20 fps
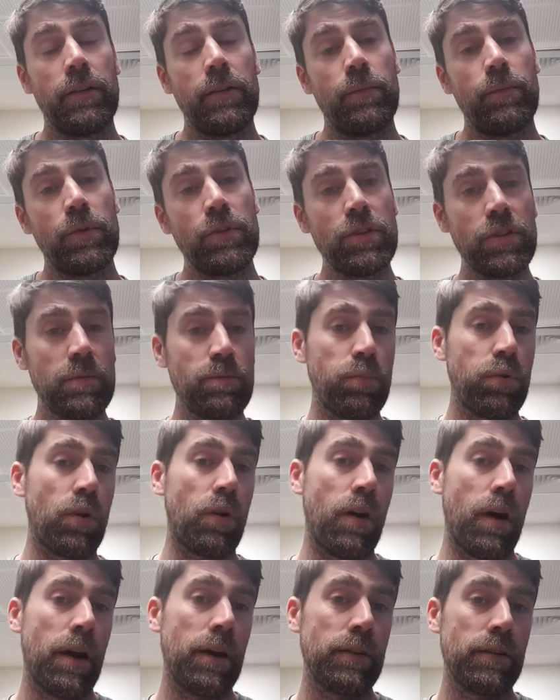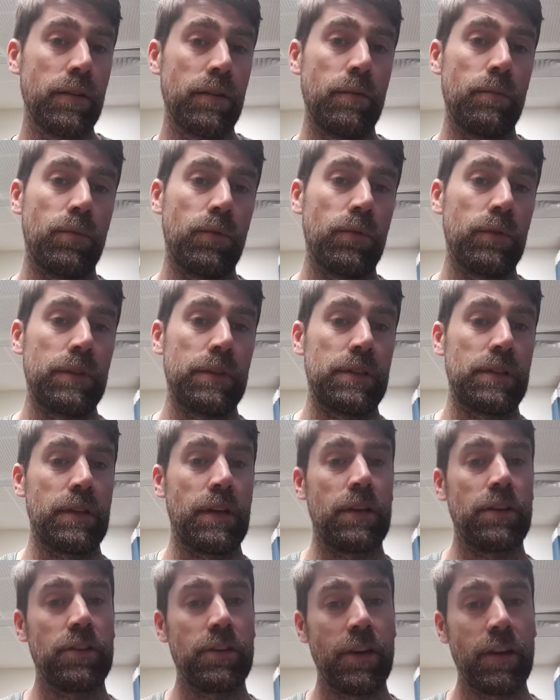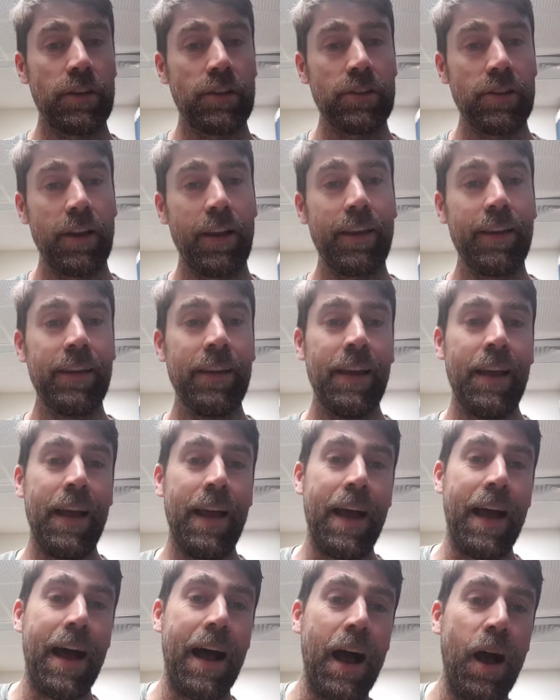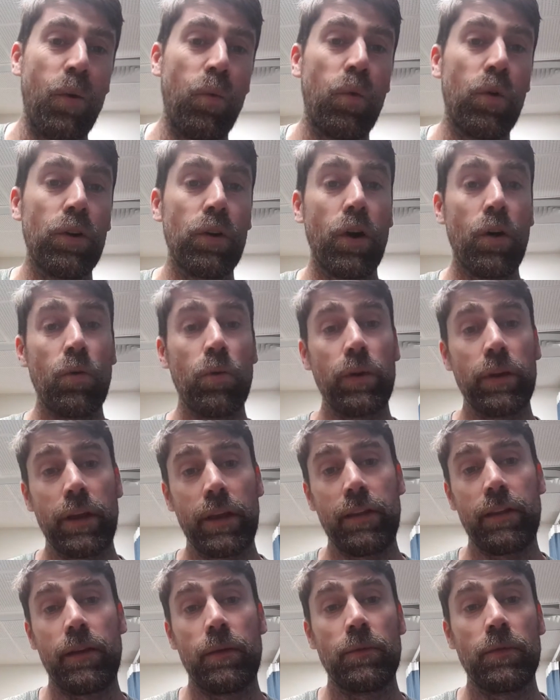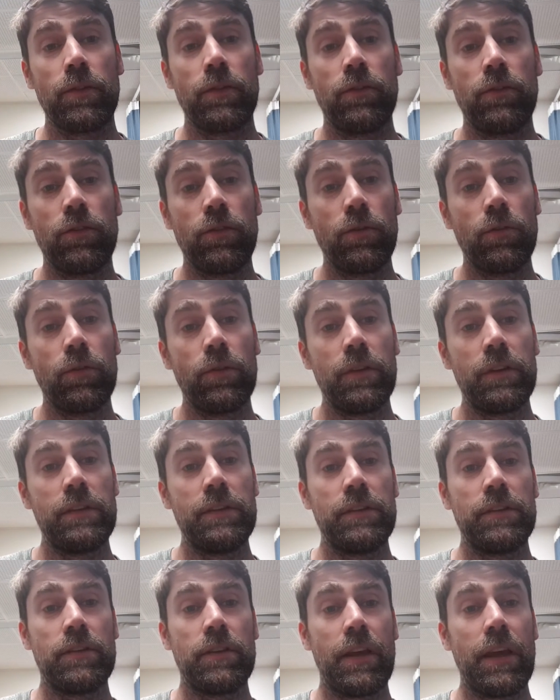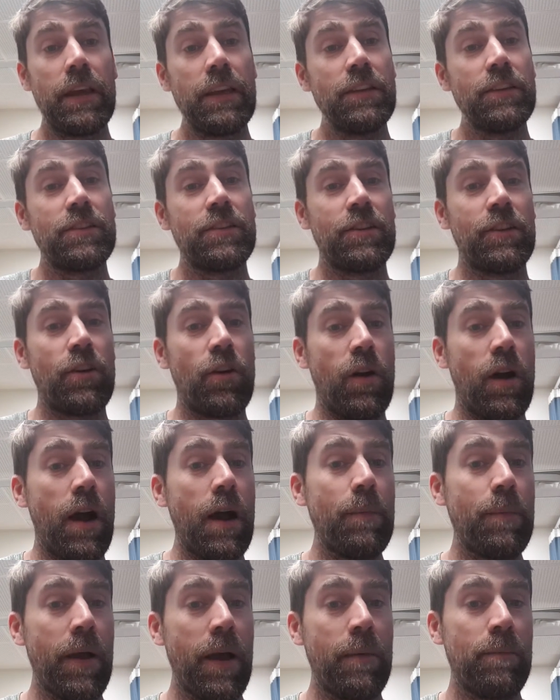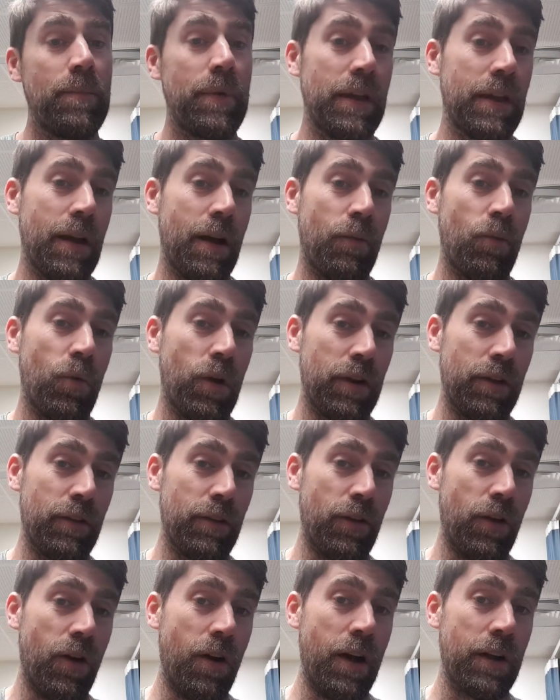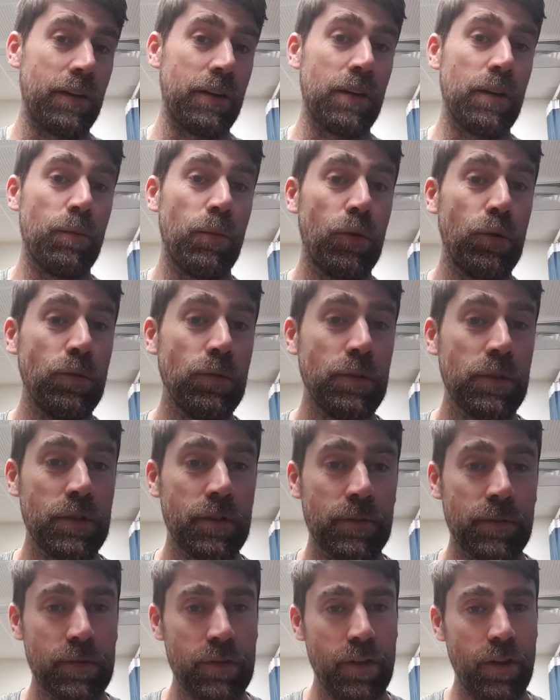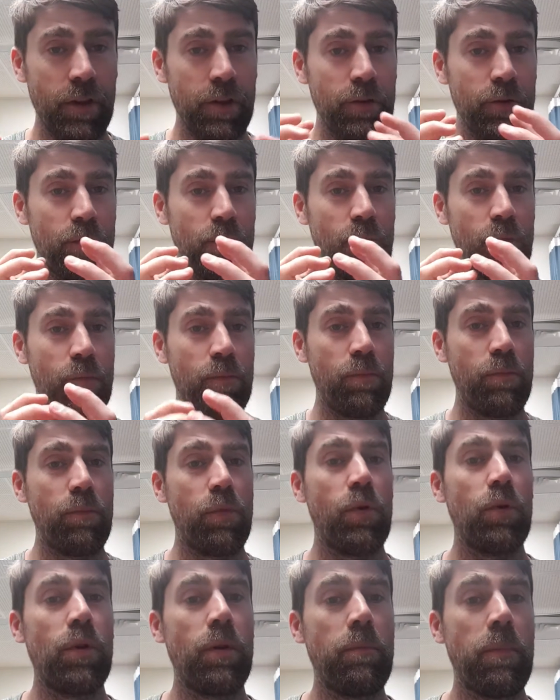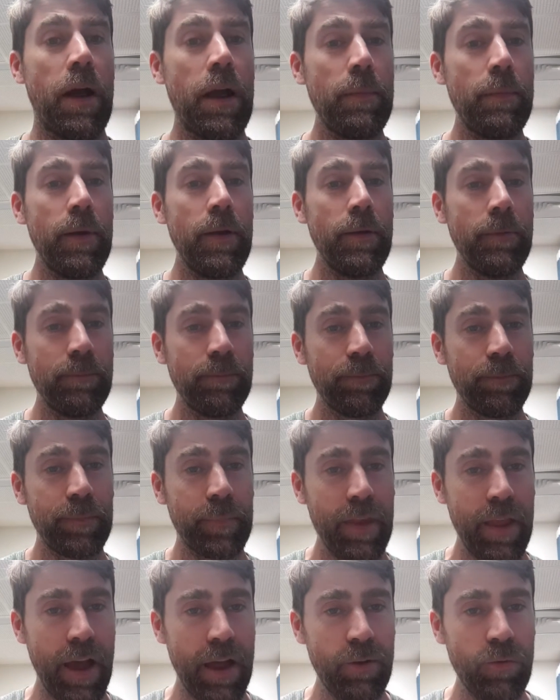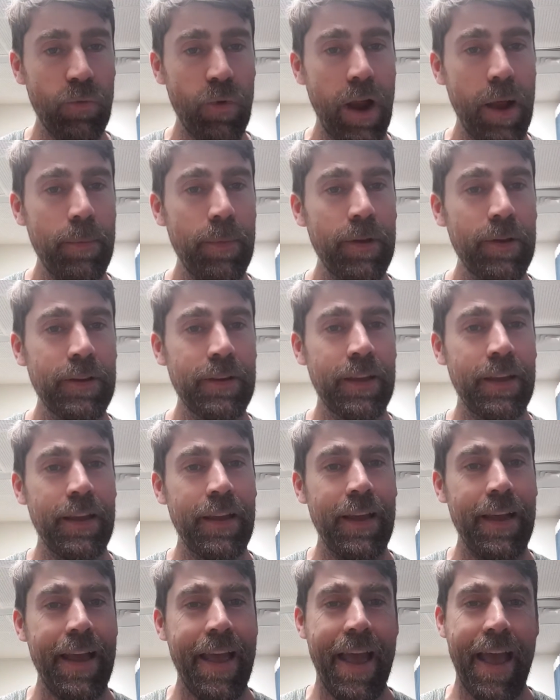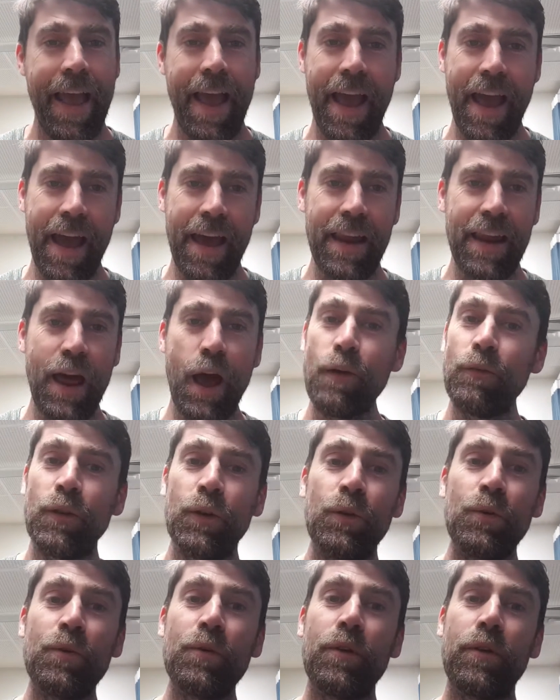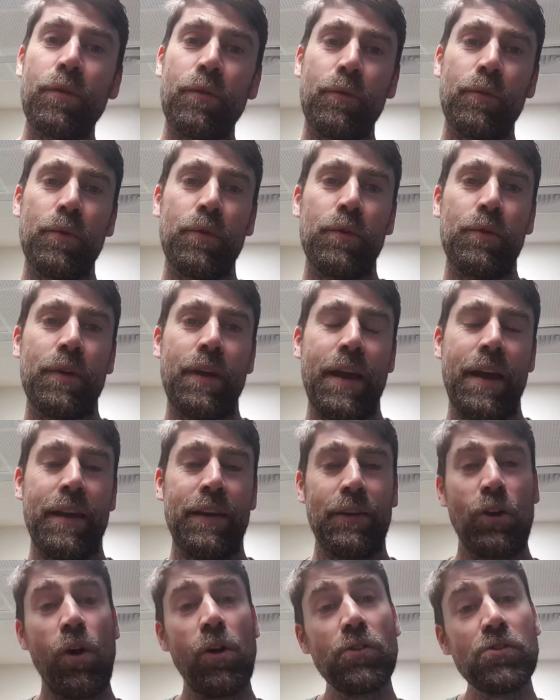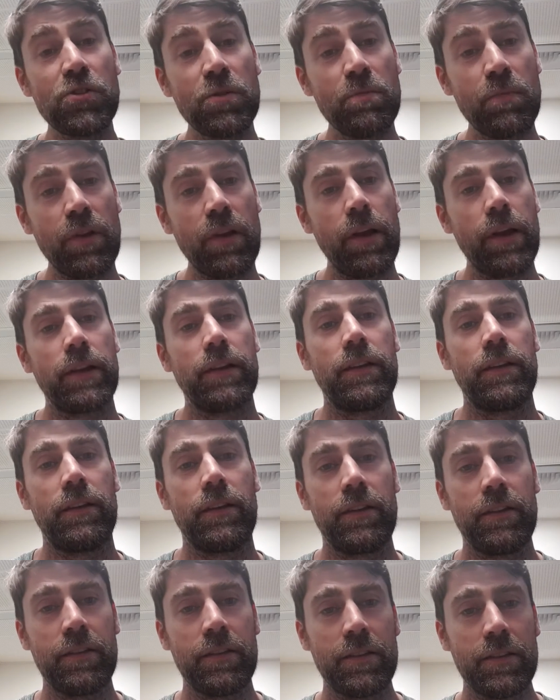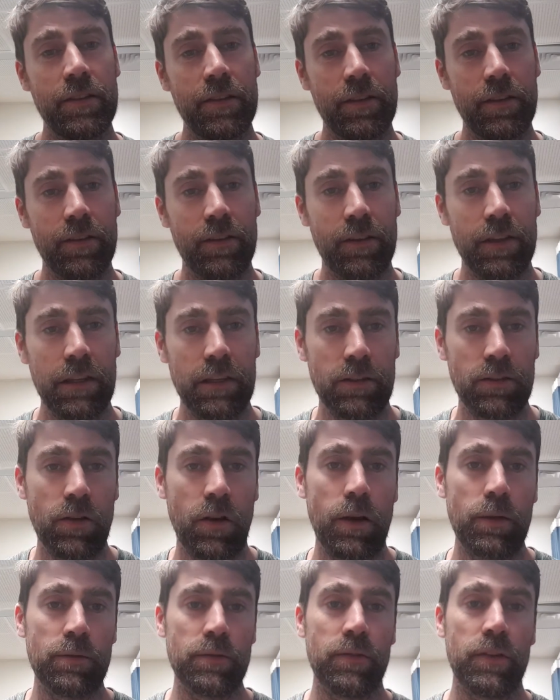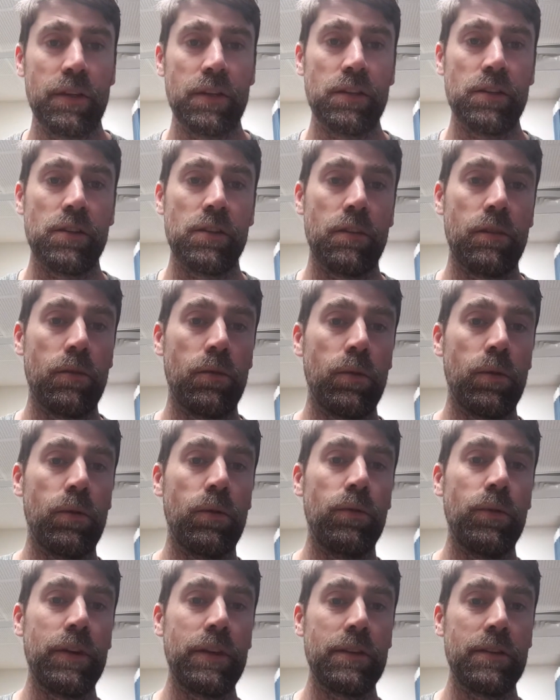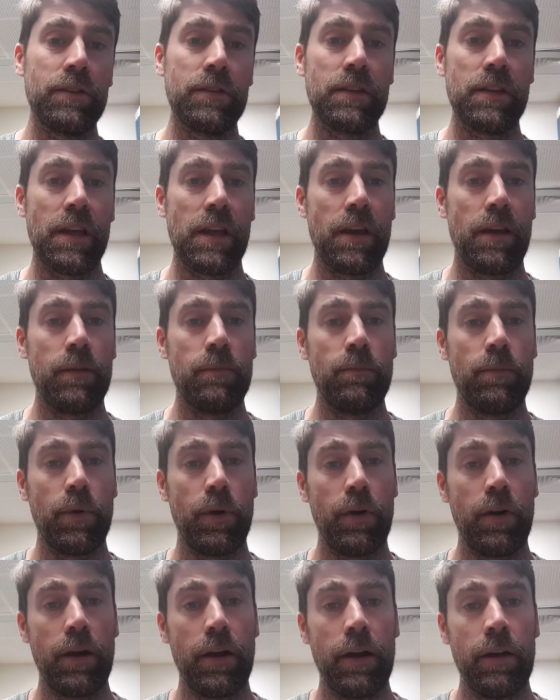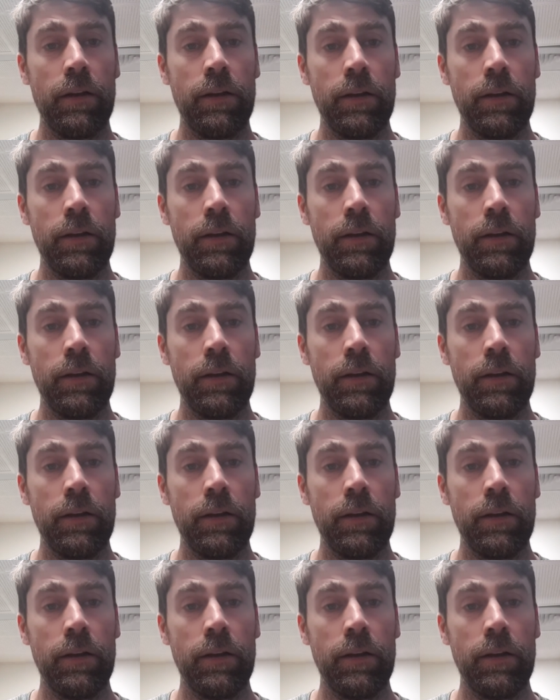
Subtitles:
But just prior to the broad discussion, actually, what I will get them to do is each to go up and pick up one of the idea balls, it's a little ball of paper, unwrap it, and have a look through and contemplate and consider the types of energy that were written down by